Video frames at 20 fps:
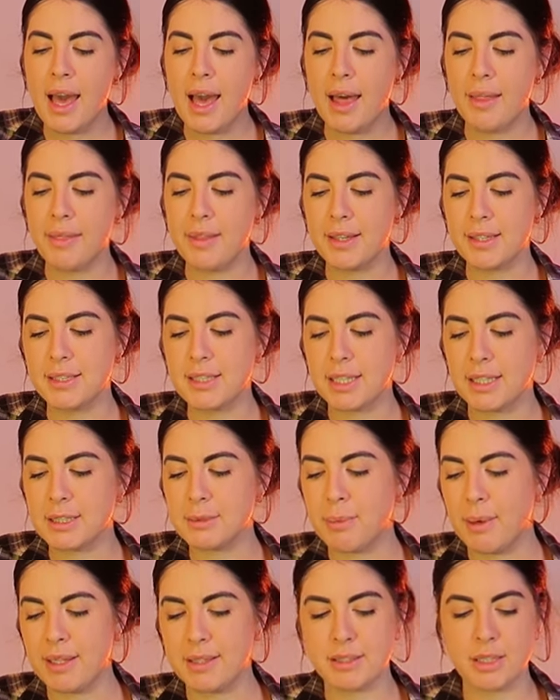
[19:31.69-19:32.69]
and this
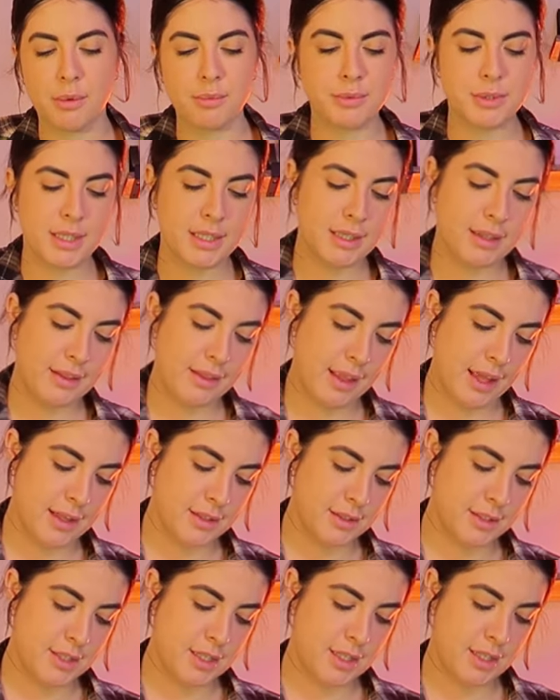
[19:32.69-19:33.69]
expands up then,
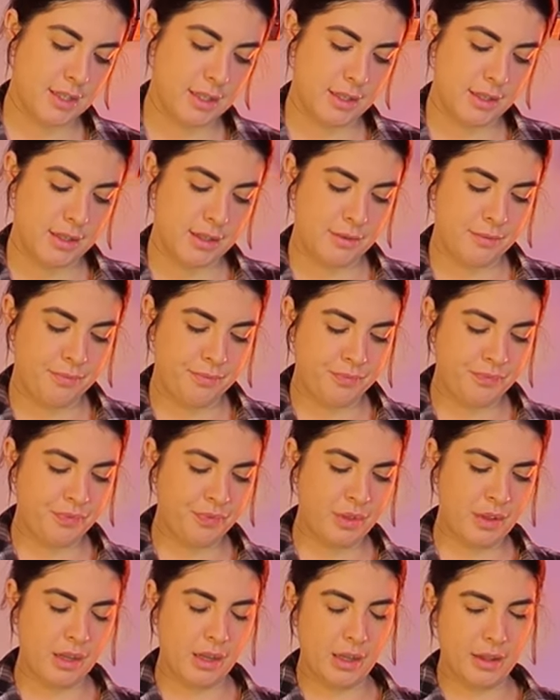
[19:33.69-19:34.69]
then to the
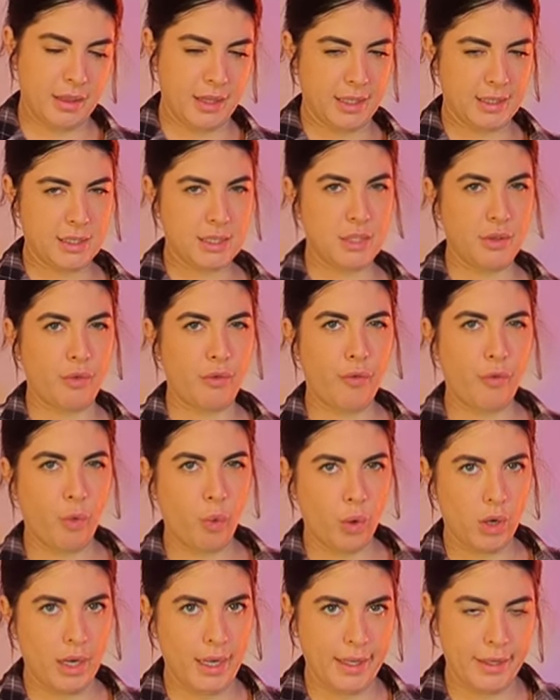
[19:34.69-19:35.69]
I think it's the
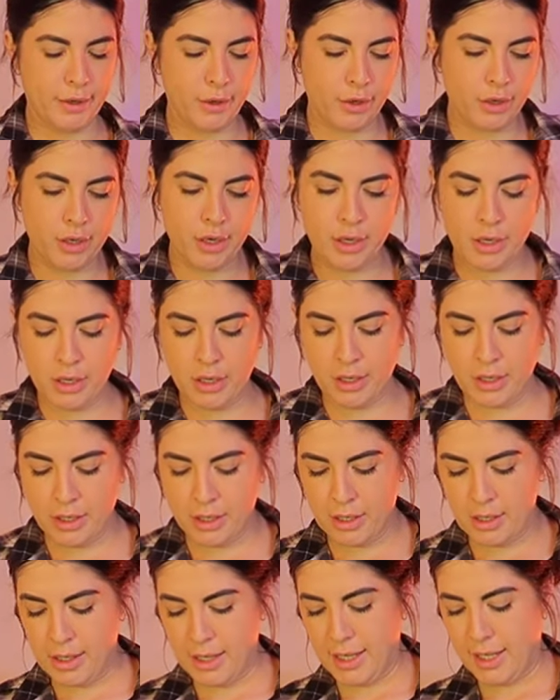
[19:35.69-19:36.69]
four liter
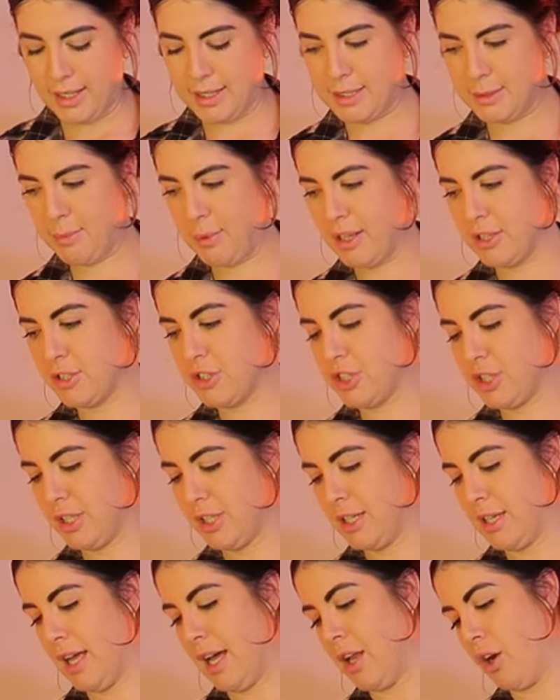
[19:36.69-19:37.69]

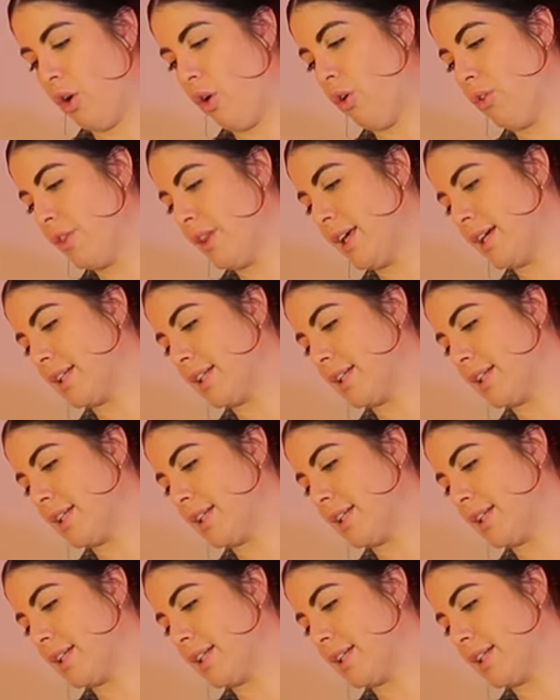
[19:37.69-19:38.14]
expansion and on